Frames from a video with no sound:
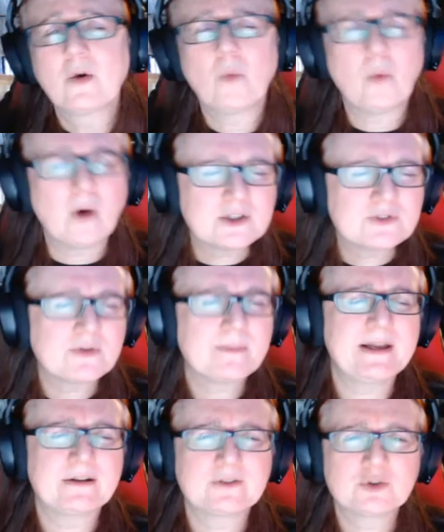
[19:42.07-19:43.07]
watch for
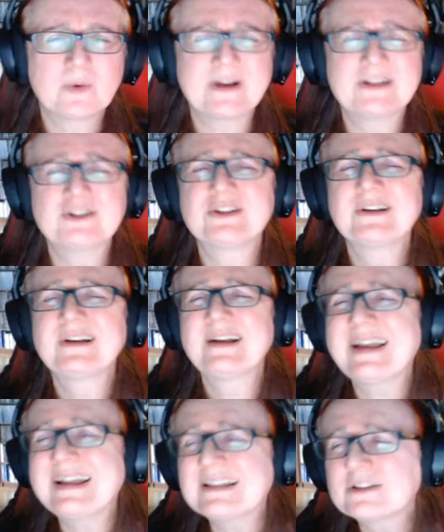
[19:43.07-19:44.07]
me on Twitch,
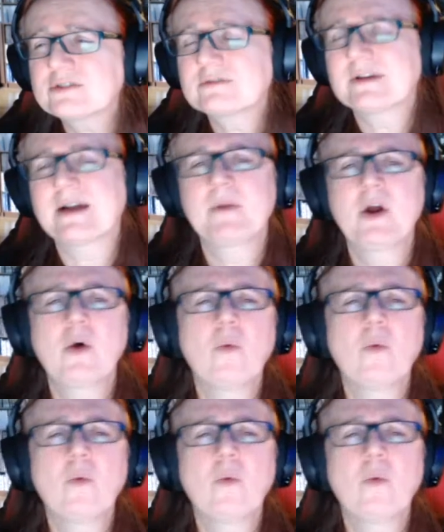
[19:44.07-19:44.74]
Instagram.